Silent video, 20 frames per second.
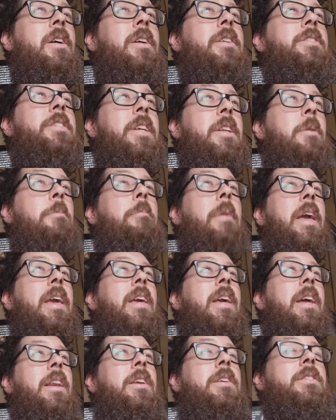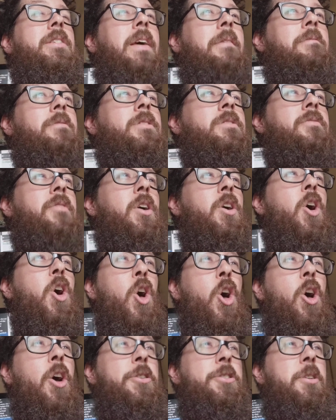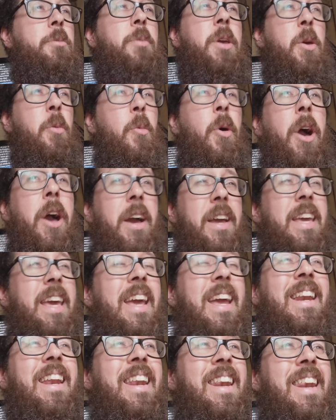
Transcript: didn't make any sense for her to be working in a